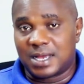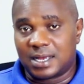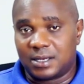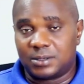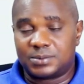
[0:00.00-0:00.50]

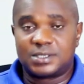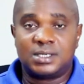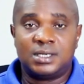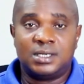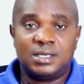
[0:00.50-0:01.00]
that helps
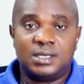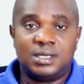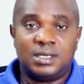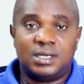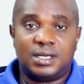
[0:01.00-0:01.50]

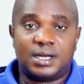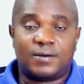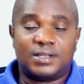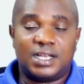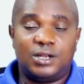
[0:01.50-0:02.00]
in
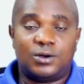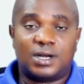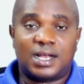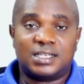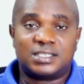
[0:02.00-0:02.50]
our daily
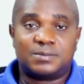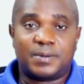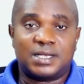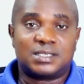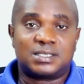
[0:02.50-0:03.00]
online
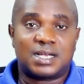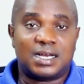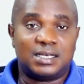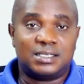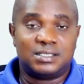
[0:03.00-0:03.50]
space.
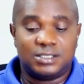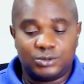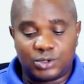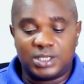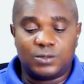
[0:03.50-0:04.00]
And
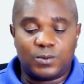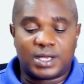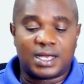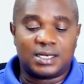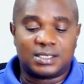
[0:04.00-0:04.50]
during the
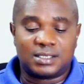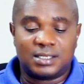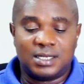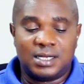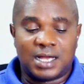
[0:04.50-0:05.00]
weekend,
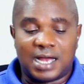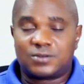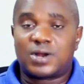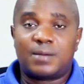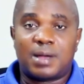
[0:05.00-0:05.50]
I
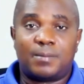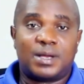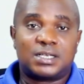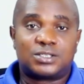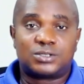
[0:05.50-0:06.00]
try my
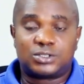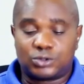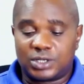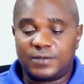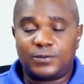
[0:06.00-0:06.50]
best
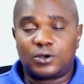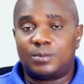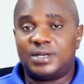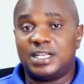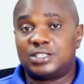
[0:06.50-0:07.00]
to give you
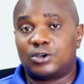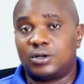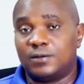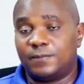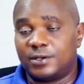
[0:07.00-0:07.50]
updates
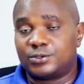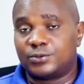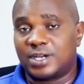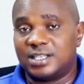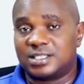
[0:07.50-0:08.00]
on
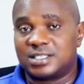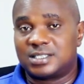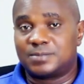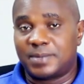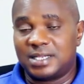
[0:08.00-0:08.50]
virtual reality
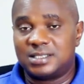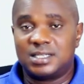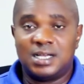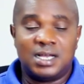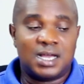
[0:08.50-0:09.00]
space
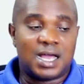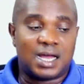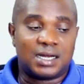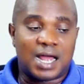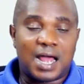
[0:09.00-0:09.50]

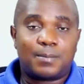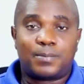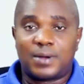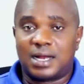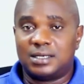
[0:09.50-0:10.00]
and
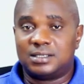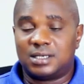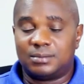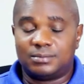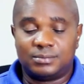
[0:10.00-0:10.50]
app and
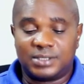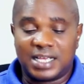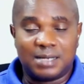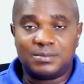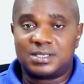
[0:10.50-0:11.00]
um,
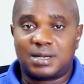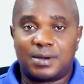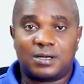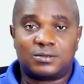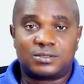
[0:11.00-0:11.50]
games
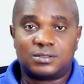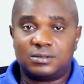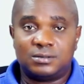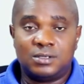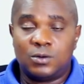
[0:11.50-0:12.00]
about
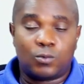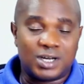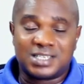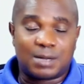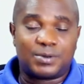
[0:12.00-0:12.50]

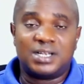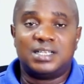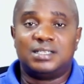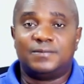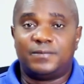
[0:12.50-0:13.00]
what is happening
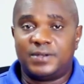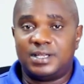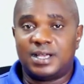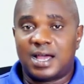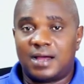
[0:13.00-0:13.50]
in
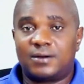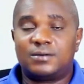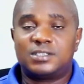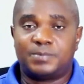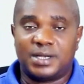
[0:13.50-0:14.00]

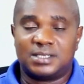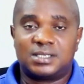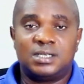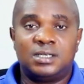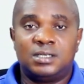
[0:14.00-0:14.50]
VR space.